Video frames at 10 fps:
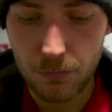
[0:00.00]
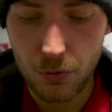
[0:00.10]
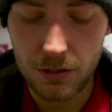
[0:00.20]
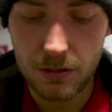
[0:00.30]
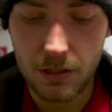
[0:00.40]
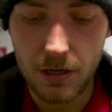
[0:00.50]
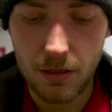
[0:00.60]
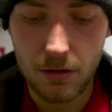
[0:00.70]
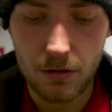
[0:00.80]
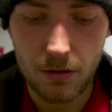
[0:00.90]
press
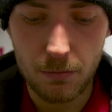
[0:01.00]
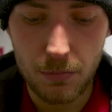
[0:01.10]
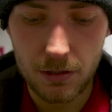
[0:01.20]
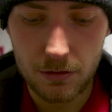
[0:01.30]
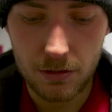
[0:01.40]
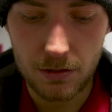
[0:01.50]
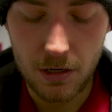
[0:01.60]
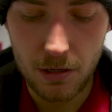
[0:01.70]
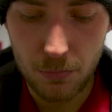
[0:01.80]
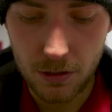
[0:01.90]
again the button, the
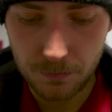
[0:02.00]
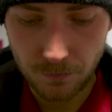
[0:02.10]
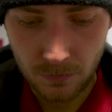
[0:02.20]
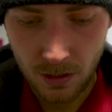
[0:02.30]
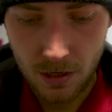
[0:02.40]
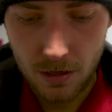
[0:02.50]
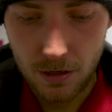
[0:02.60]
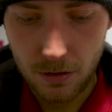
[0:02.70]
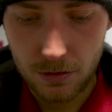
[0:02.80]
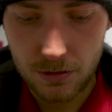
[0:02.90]
start button,
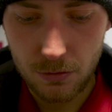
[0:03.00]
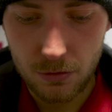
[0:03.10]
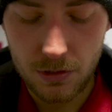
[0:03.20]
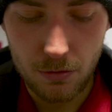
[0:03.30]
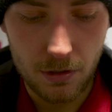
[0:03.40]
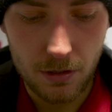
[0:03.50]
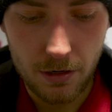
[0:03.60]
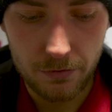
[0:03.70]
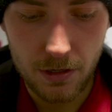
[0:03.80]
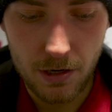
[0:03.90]
0-0 at
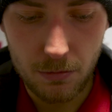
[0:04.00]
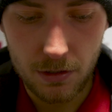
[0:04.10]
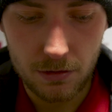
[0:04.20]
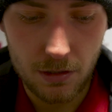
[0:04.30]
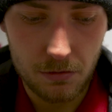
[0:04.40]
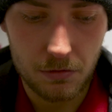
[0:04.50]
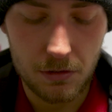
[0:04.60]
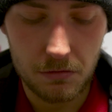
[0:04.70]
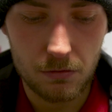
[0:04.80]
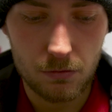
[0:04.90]
halftime, and yeah,
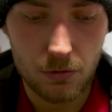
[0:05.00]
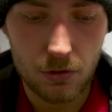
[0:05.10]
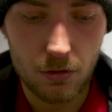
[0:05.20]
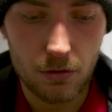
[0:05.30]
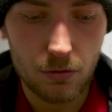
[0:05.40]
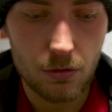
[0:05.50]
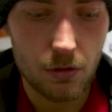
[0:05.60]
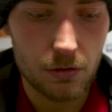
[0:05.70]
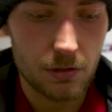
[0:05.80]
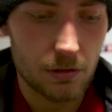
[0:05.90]
then we shot two
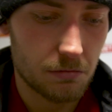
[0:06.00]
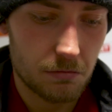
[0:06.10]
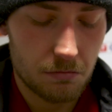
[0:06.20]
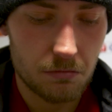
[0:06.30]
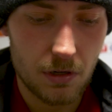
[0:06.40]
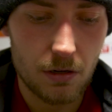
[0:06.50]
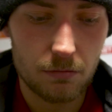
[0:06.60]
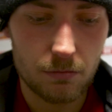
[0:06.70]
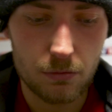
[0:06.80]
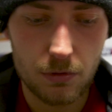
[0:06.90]
goals and yeah,
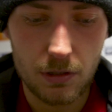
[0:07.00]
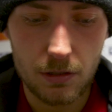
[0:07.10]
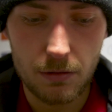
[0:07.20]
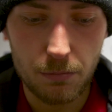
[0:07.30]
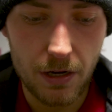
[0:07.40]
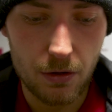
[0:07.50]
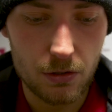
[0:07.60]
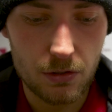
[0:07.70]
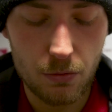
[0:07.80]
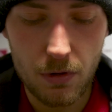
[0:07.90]
played
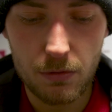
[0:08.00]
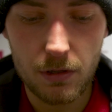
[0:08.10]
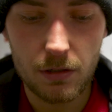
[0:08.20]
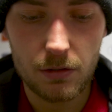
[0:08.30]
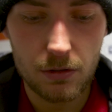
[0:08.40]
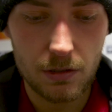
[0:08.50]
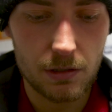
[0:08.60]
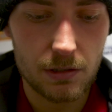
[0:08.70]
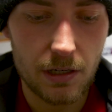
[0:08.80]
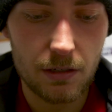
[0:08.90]
also a very
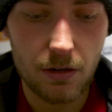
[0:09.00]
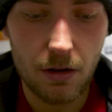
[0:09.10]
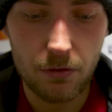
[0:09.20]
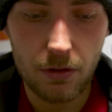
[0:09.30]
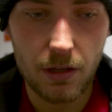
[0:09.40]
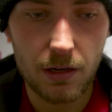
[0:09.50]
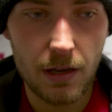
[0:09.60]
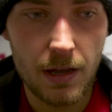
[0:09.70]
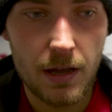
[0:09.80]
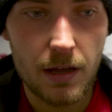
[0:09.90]
good second half, I think.
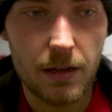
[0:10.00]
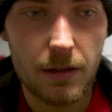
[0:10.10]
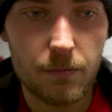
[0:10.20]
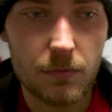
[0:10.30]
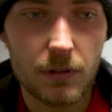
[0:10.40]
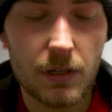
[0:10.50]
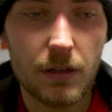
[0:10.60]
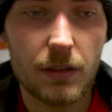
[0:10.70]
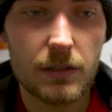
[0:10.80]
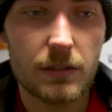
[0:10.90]

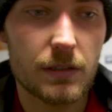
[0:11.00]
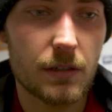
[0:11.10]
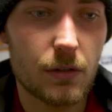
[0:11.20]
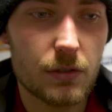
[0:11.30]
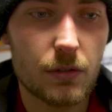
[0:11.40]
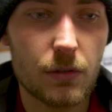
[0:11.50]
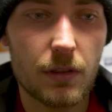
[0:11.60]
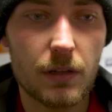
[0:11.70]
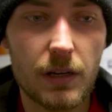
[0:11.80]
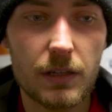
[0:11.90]
That's also
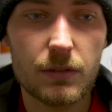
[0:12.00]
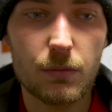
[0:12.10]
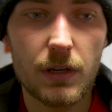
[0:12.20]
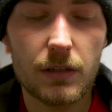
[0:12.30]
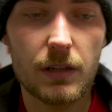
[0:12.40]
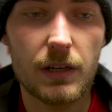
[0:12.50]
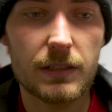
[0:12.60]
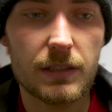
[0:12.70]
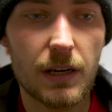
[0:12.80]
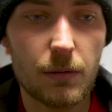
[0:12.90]
in the last week, the
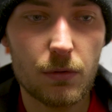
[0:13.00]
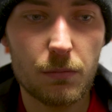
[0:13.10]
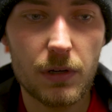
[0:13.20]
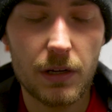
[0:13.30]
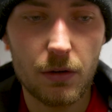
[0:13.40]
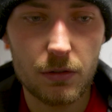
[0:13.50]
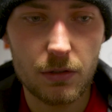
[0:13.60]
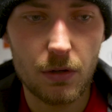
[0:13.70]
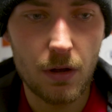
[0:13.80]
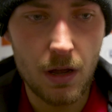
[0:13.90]
last games we played
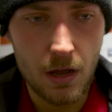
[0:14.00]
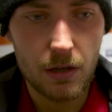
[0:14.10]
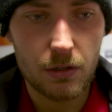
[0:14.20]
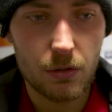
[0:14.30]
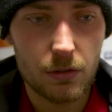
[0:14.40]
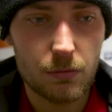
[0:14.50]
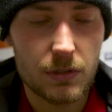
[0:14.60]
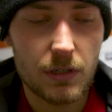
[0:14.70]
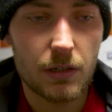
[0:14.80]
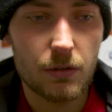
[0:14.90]
also good. We
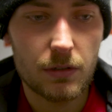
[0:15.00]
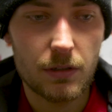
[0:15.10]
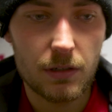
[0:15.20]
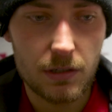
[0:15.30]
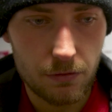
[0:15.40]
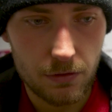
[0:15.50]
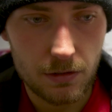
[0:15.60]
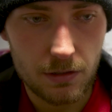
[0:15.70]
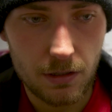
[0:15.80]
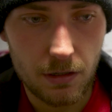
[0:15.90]
stay good in the
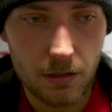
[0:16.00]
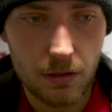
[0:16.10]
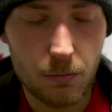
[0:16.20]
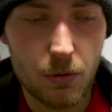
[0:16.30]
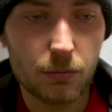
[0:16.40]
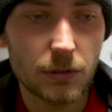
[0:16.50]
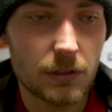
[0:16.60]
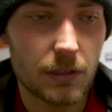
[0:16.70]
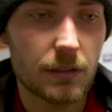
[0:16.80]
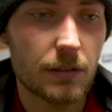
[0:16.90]
defense at the
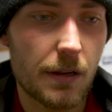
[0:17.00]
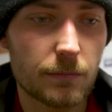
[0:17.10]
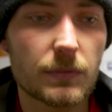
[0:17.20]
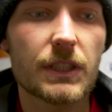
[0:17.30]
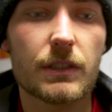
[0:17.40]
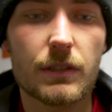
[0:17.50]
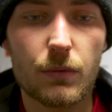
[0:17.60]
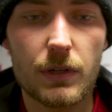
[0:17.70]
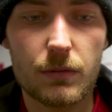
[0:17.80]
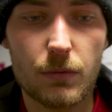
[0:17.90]
moment, and that's the
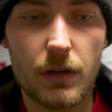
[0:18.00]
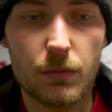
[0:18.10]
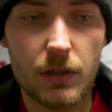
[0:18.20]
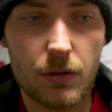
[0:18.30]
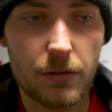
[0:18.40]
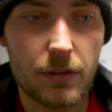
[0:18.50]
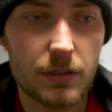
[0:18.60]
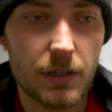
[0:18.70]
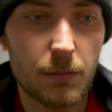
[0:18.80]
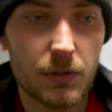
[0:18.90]
reason why we turned
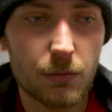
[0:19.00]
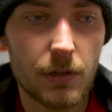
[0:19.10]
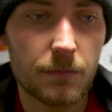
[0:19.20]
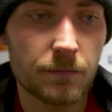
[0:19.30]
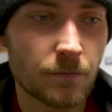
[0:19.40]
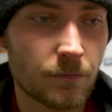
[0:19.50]
this game as well.